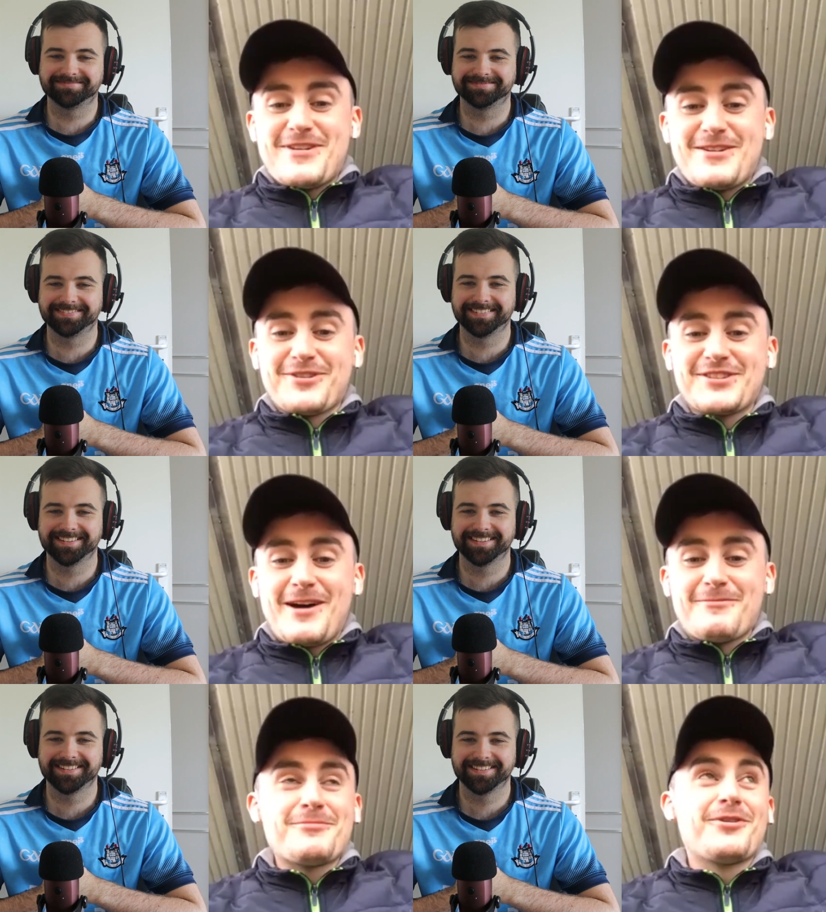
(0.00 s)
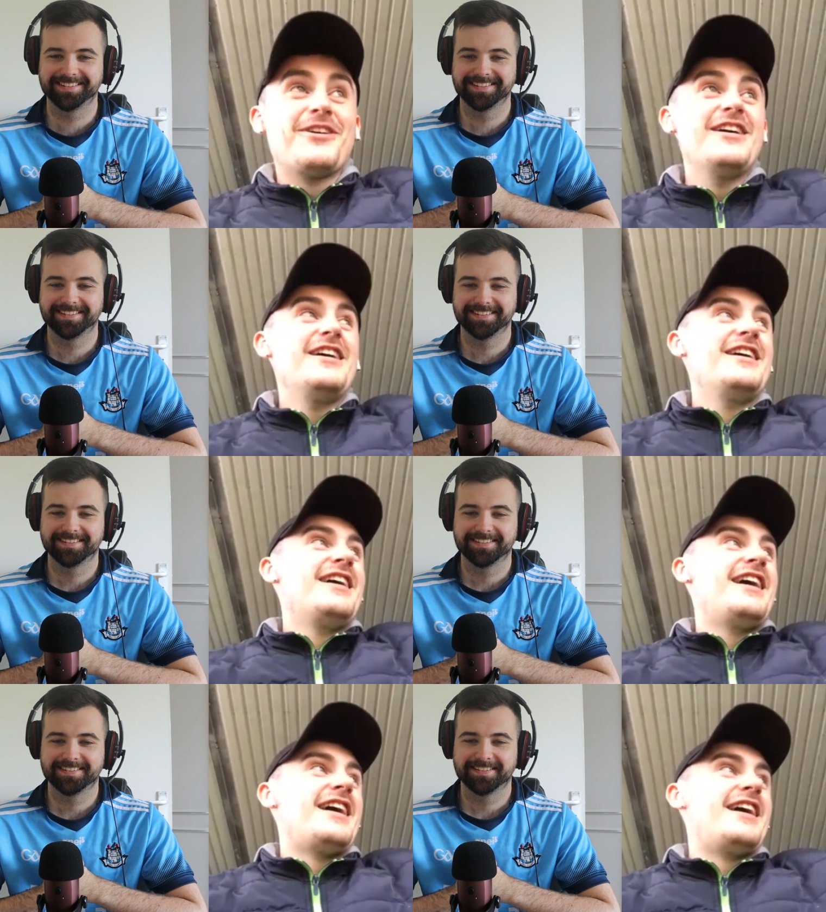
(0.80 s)
Speaker 1: the beat coming, but
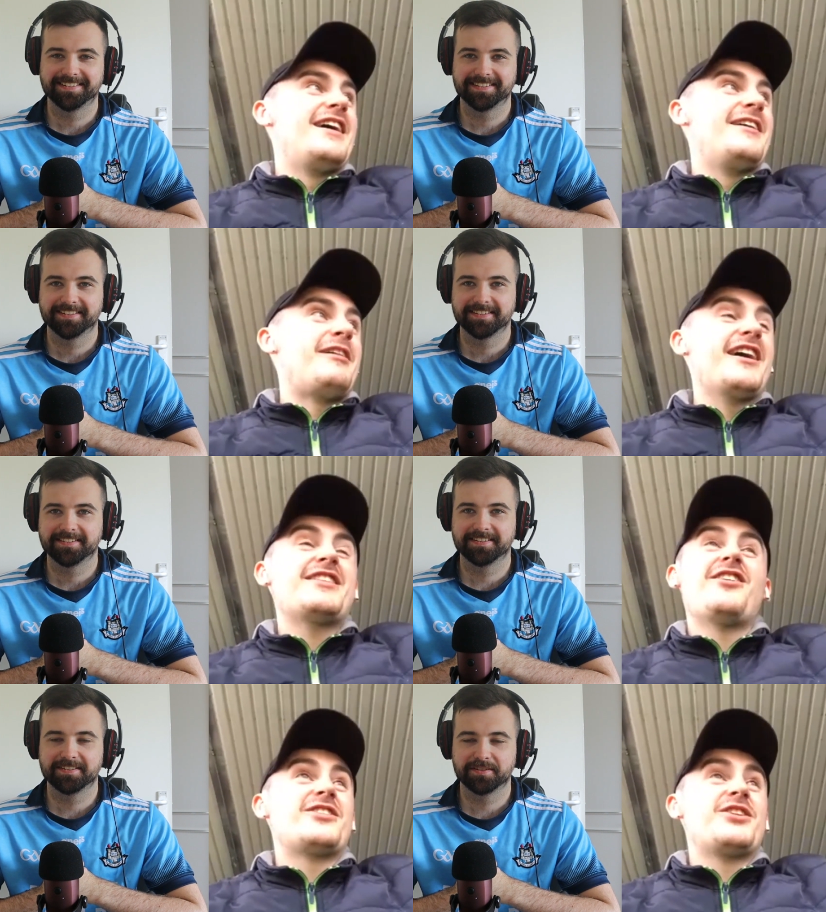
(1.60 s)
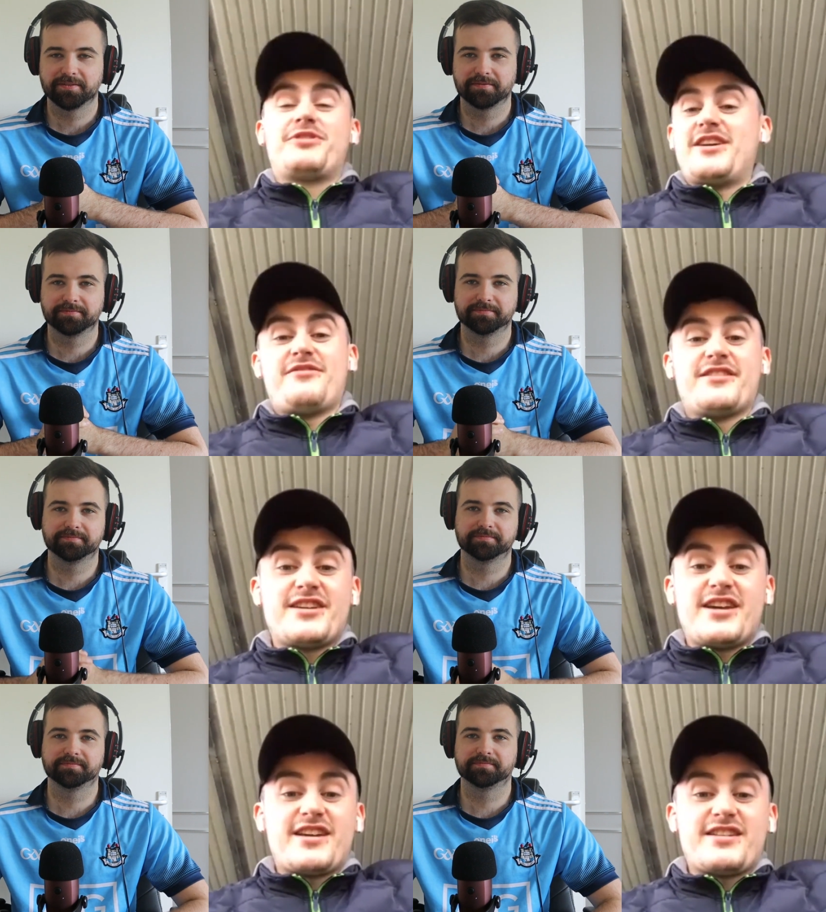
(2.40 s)
um, I thought they were there for the
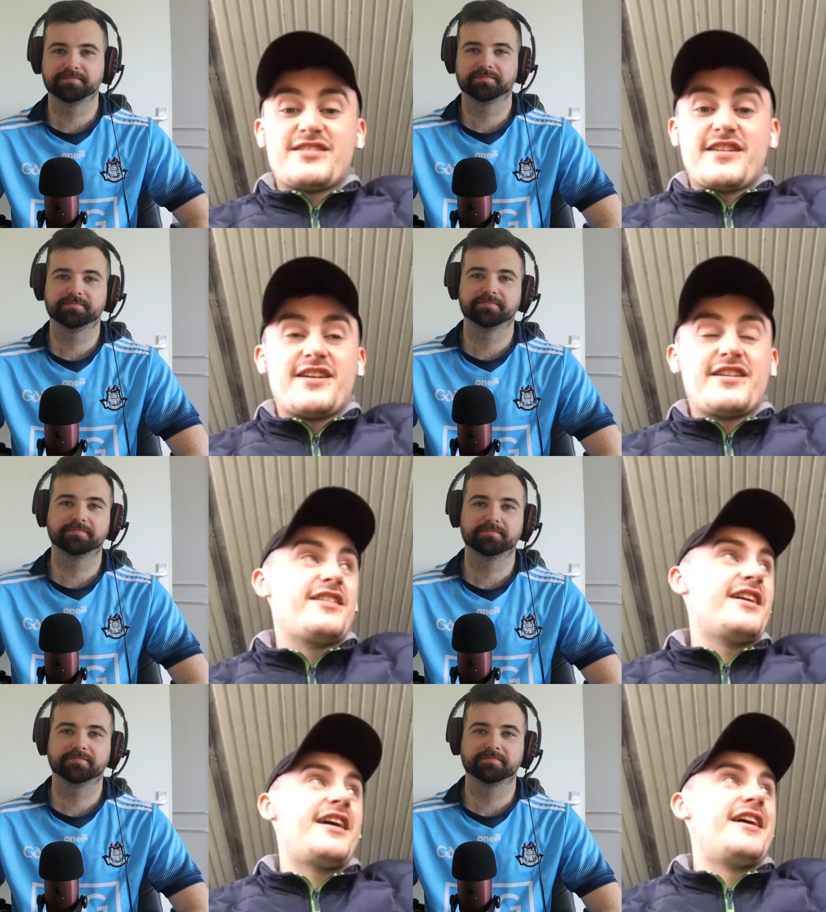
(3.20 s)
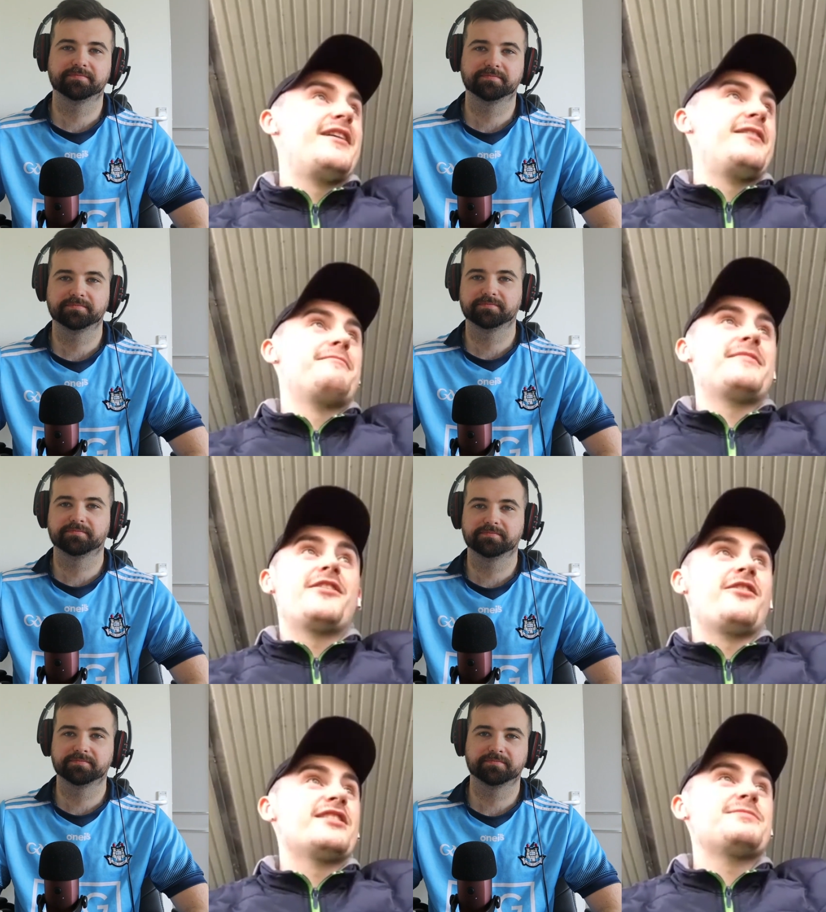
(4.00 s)
taking today. Um,
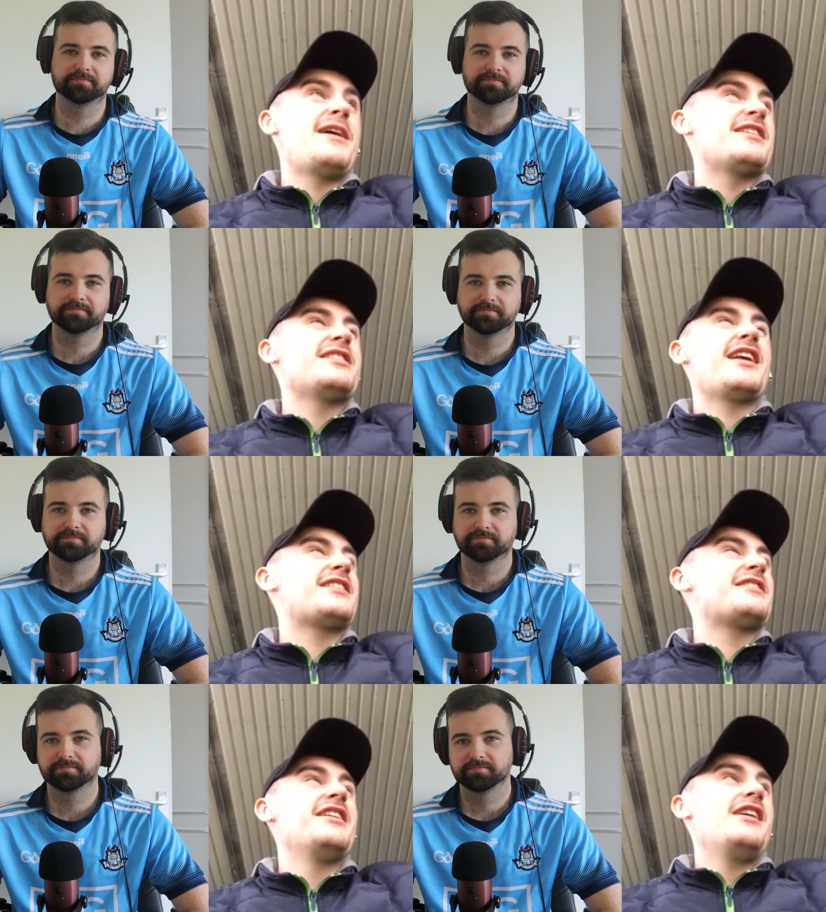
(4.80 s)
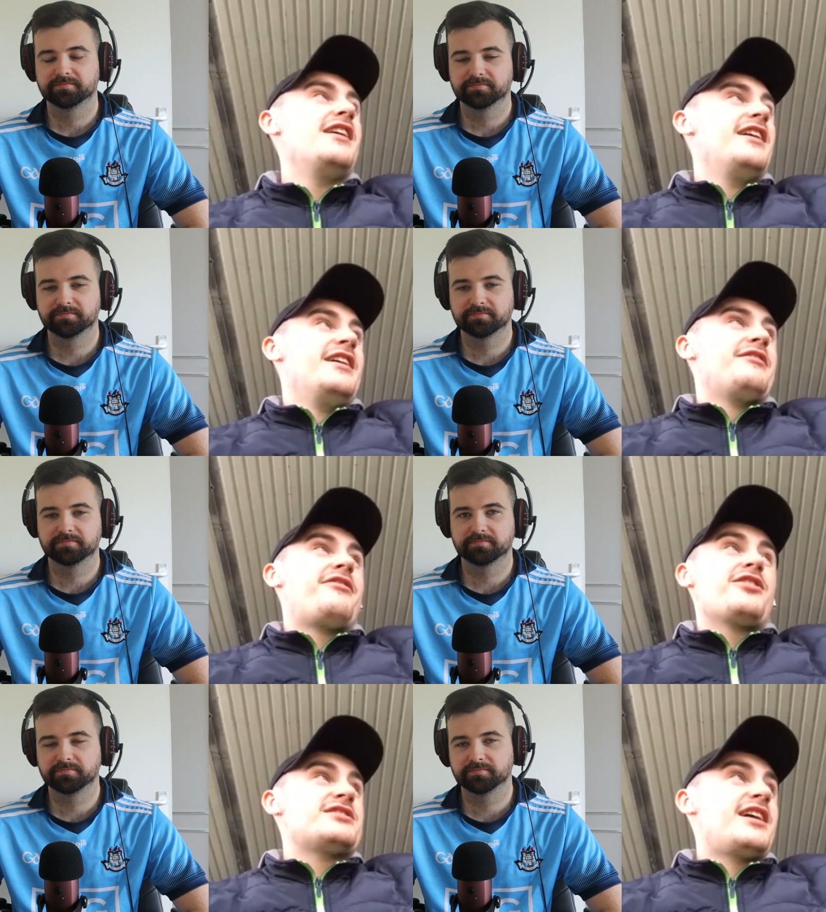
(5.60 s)
you know, I especially like
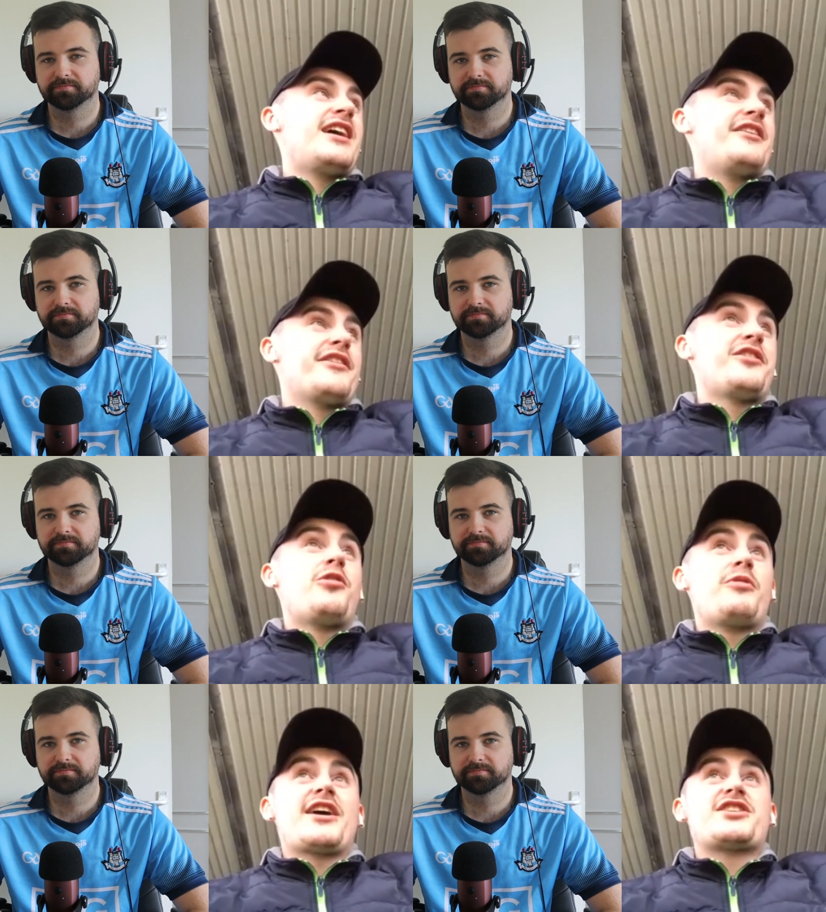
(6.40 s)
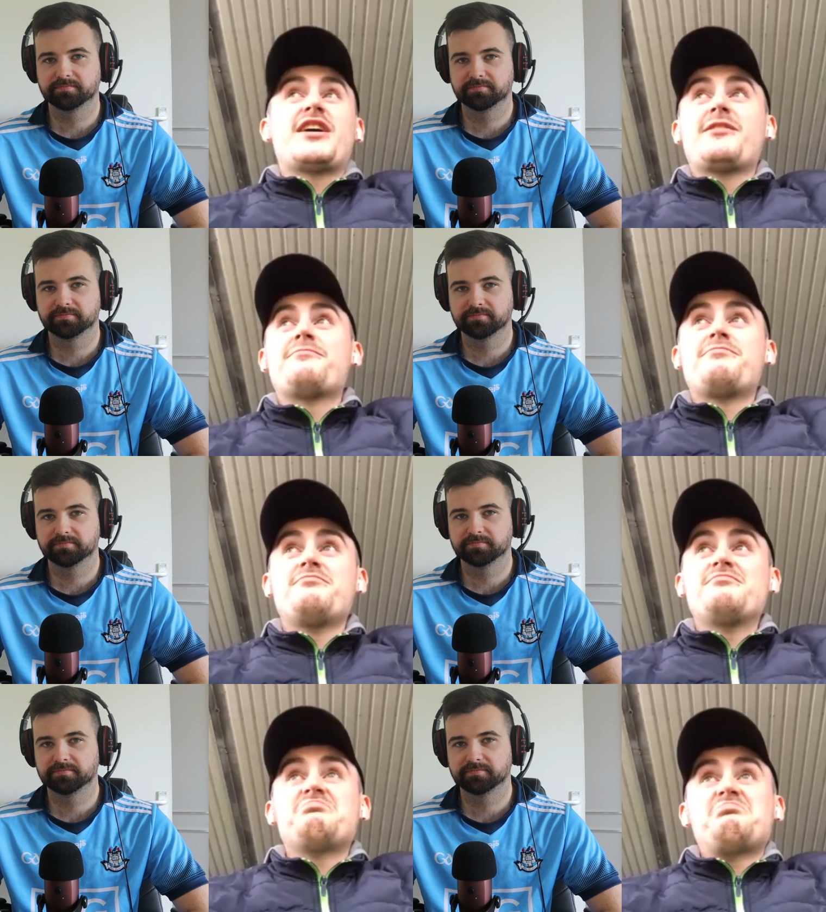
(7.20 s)
first half, I thought we actually had
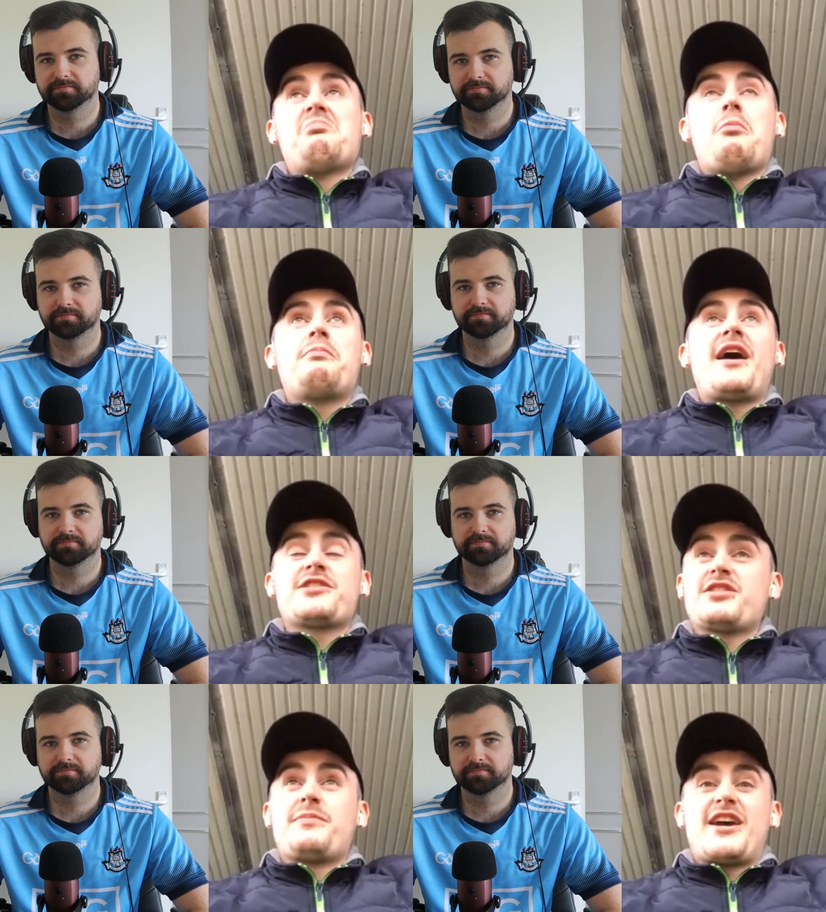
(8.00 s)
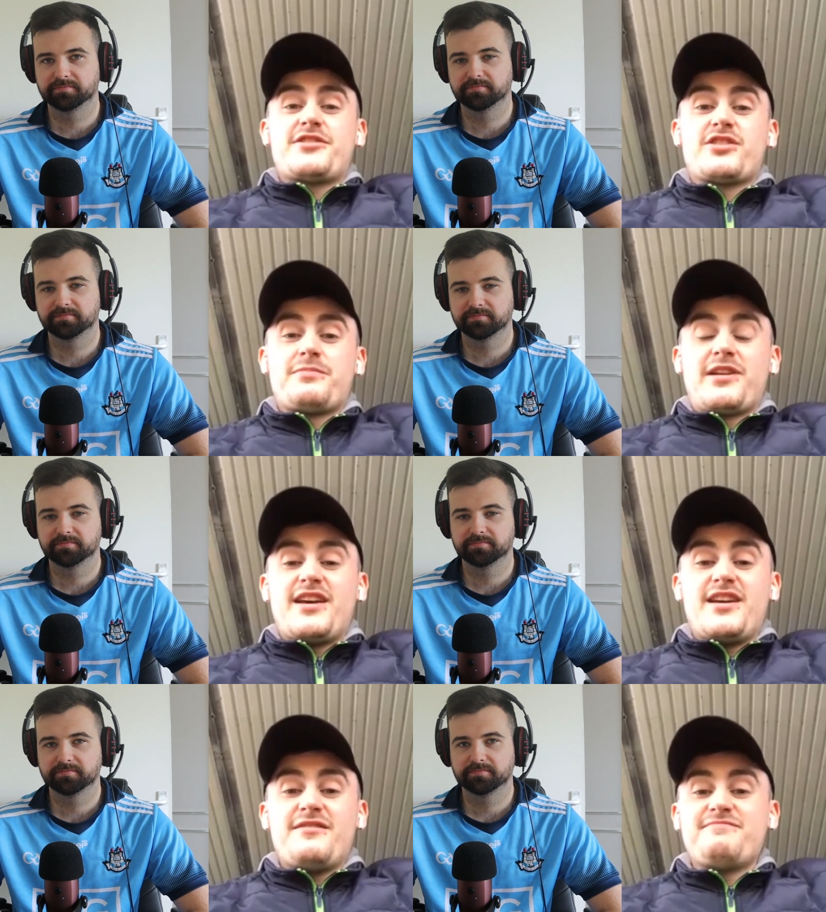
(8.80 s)
be- the better of the
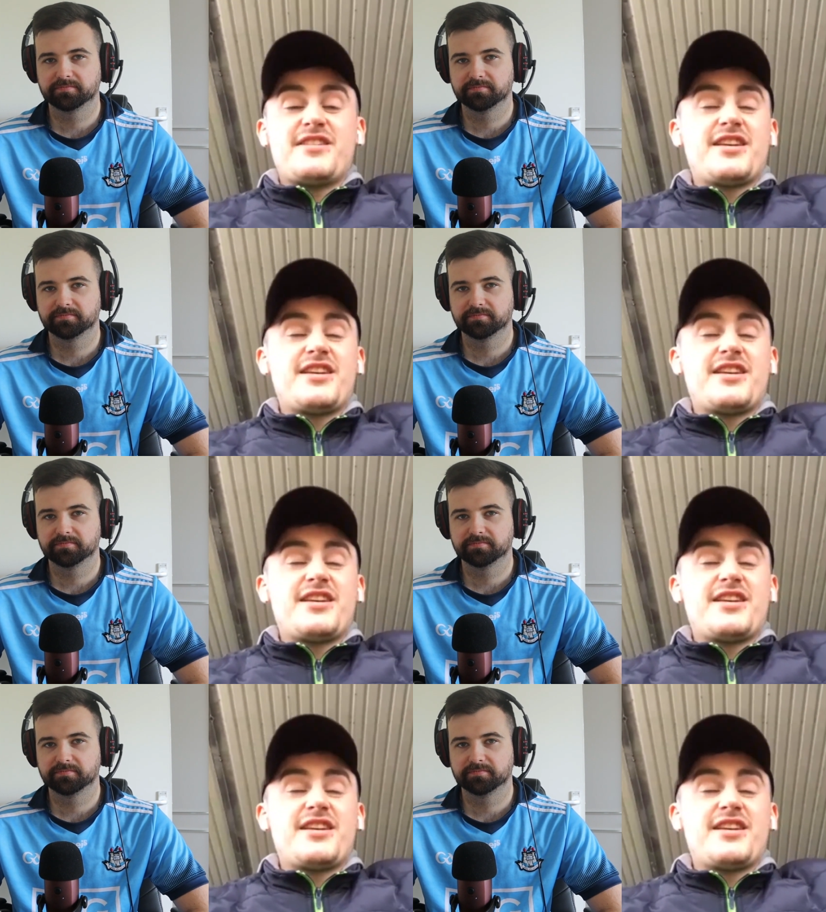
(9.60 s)
play.